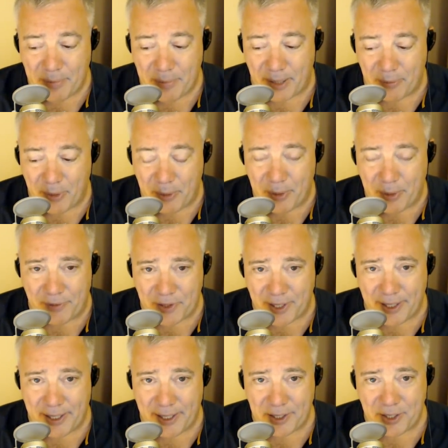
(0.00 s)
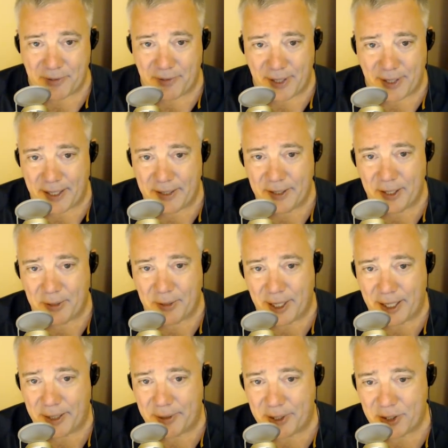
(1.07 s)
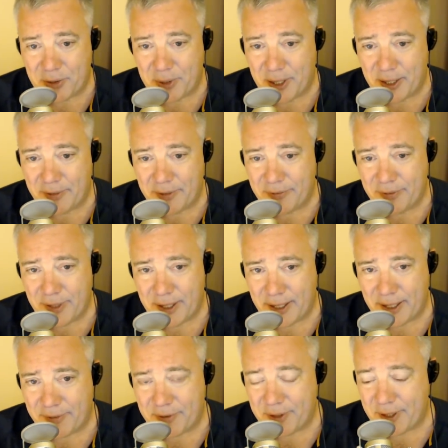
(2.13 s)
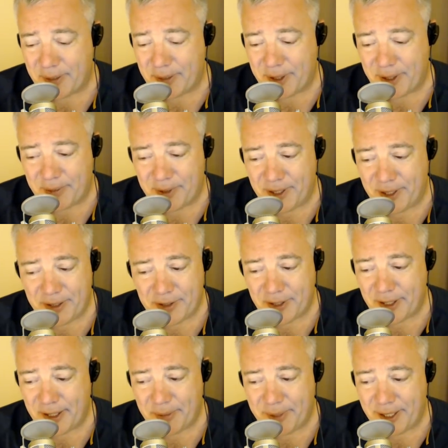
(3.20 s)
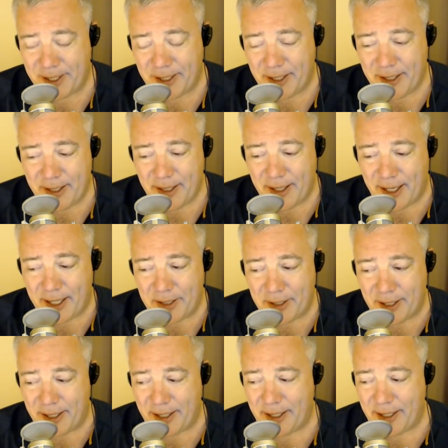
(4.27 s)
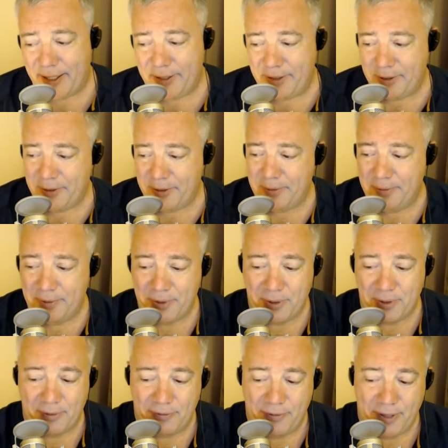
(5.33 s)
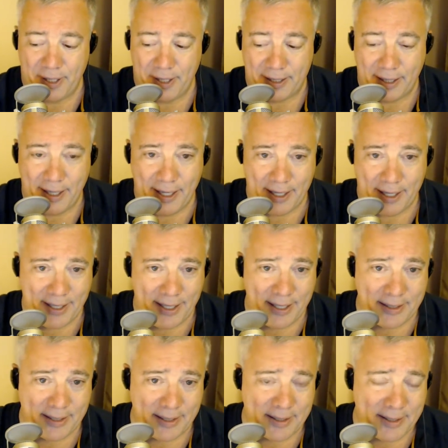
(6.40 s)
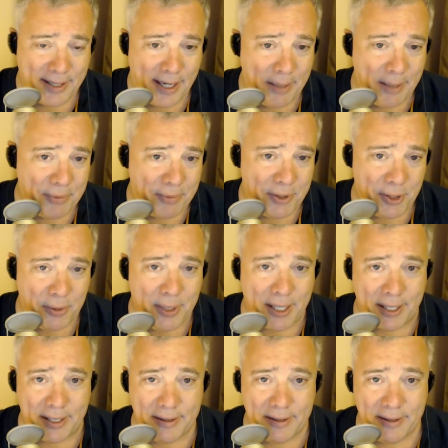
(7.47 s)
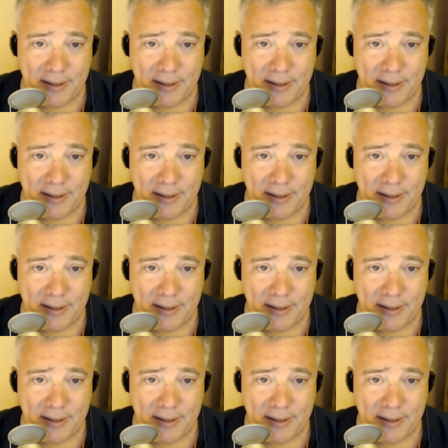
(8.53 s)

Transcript: but we would have seen hints of that, you know, in iOS mm-hmm. 12 uh, after WWDC. I mean, it, I don't. I do sort of feel like they ha- can't escape doing it.